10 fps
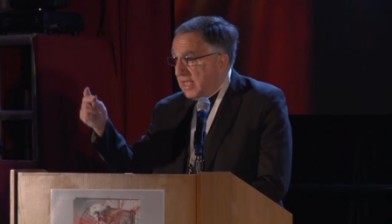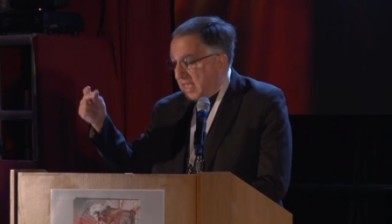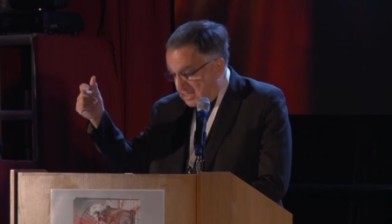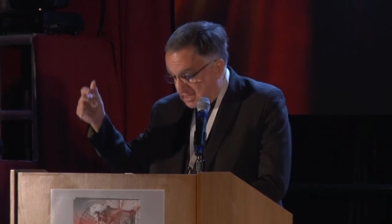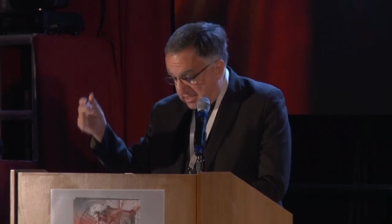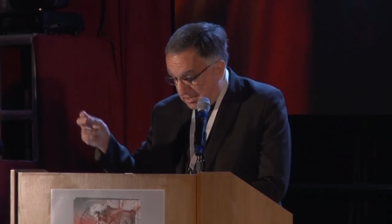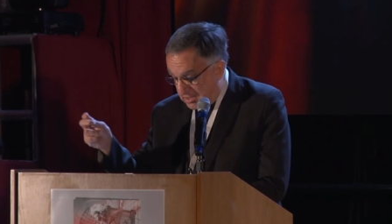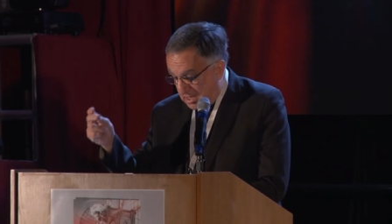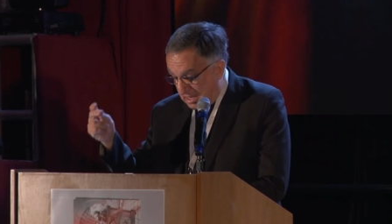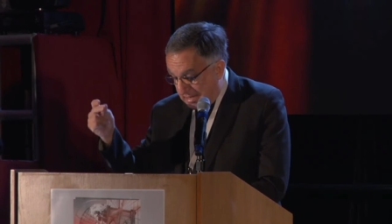
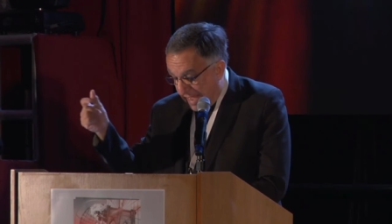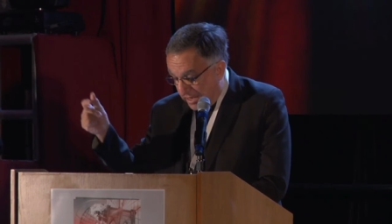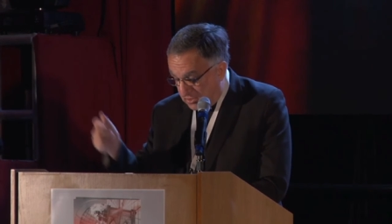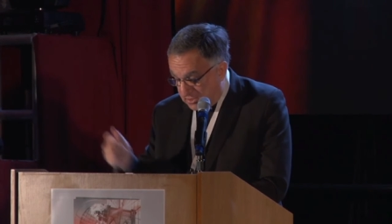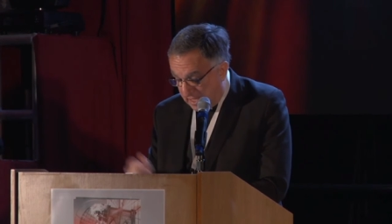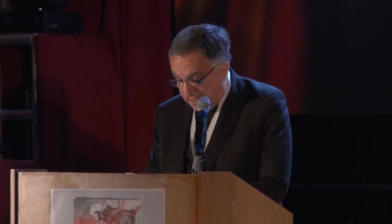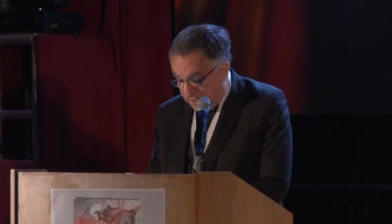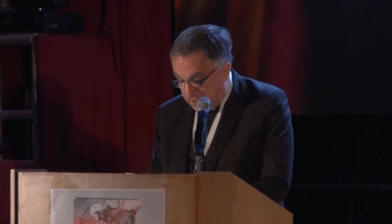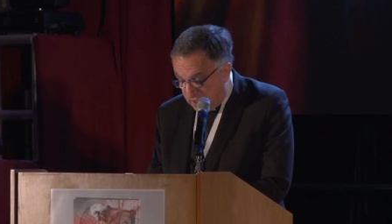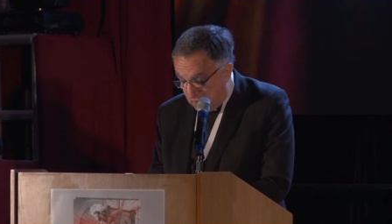instant,
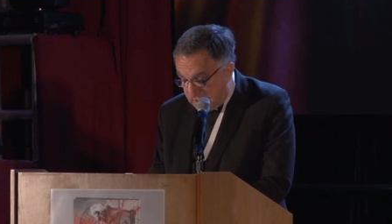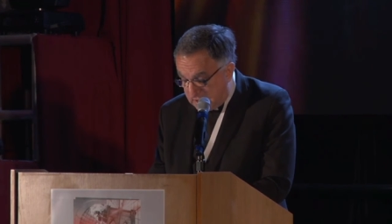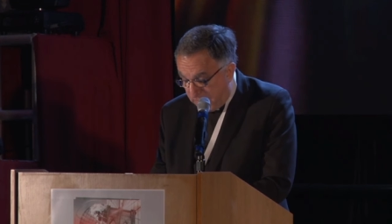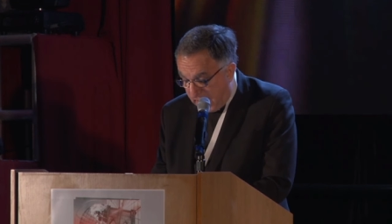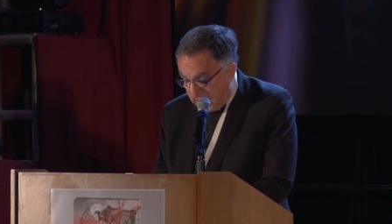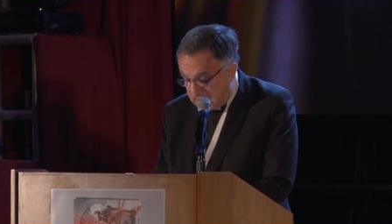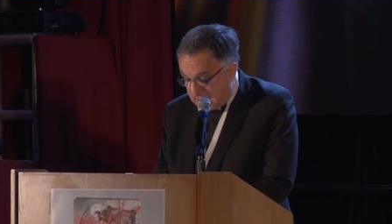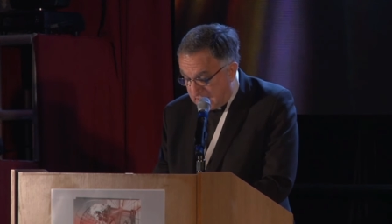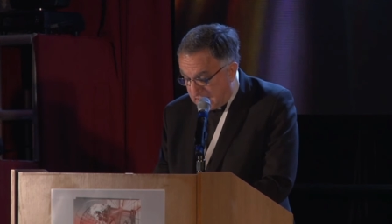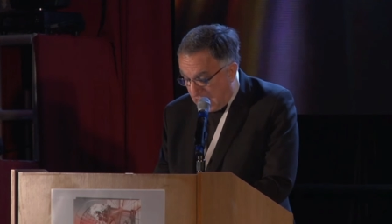nanosecond
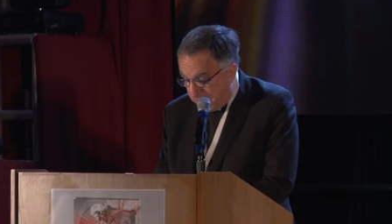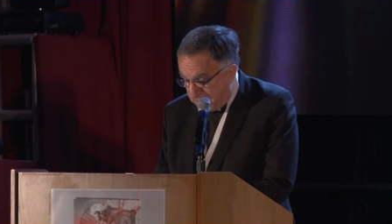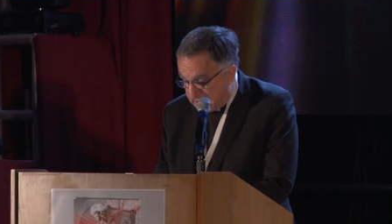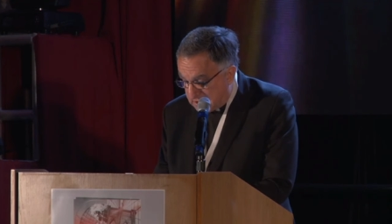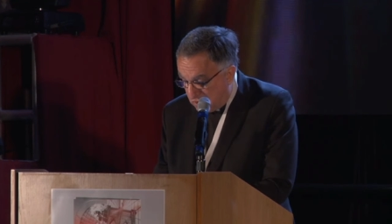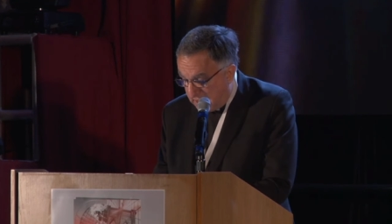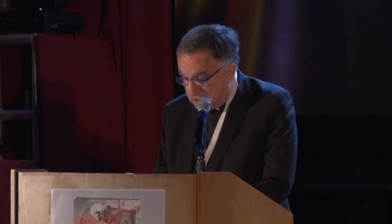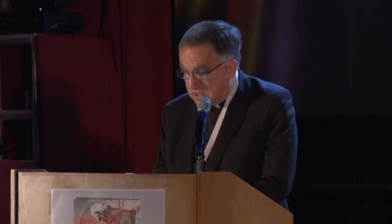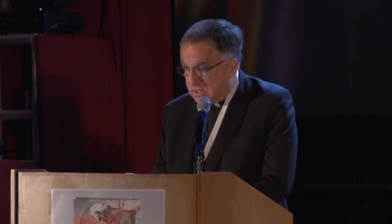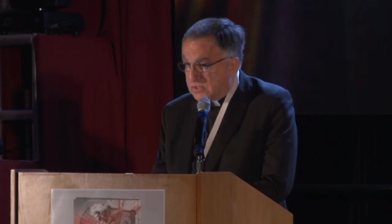responses to complex
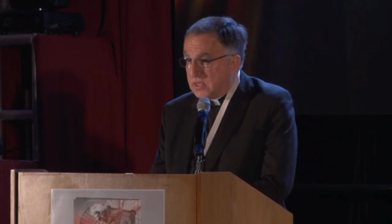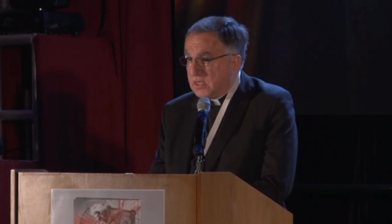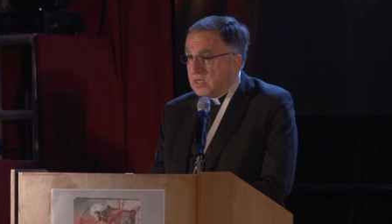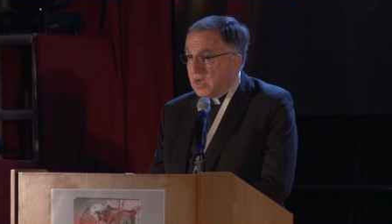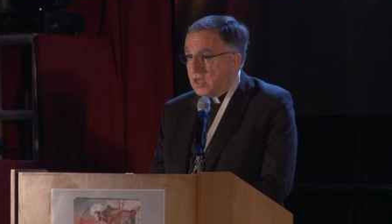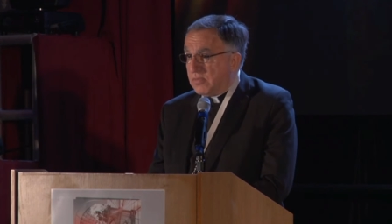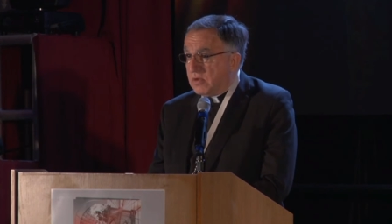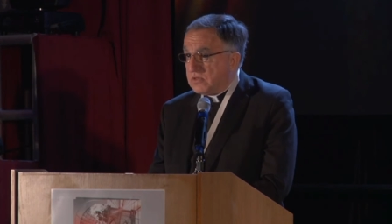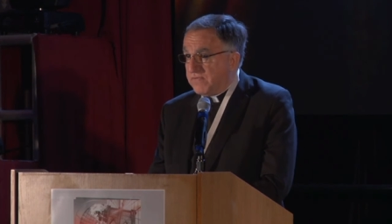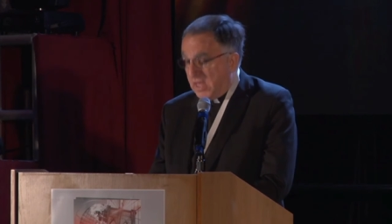questions are the
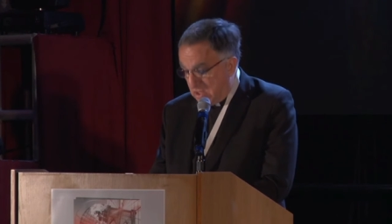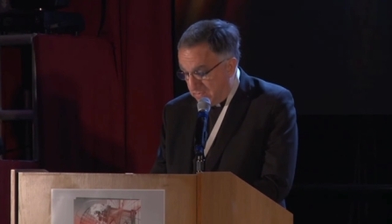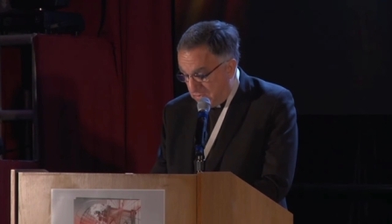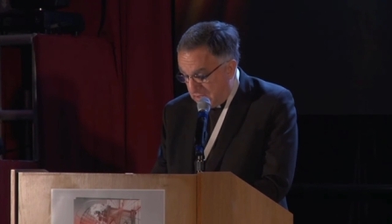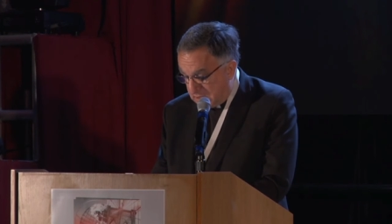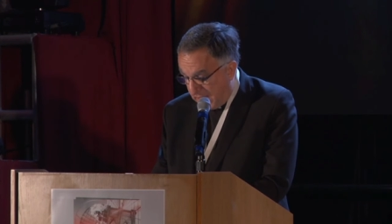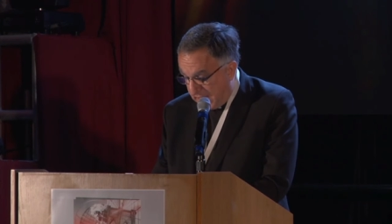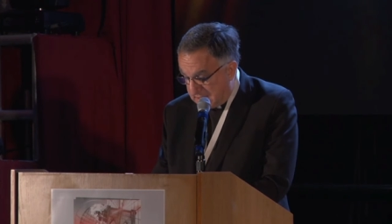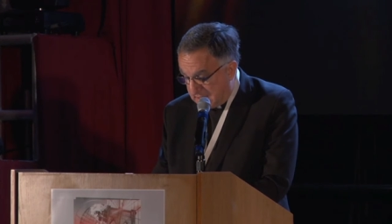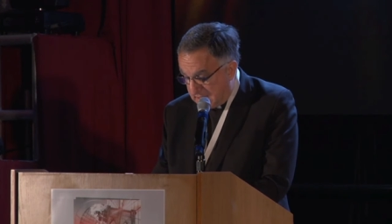most valuable
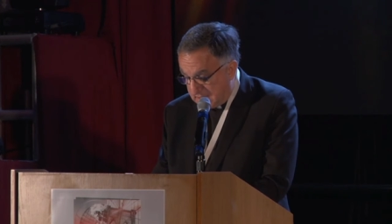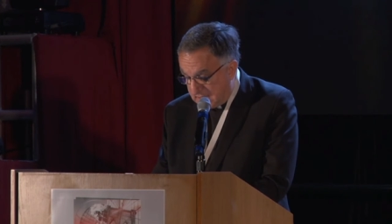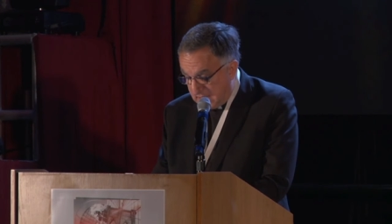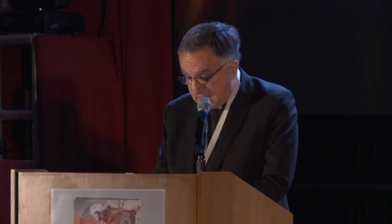responses.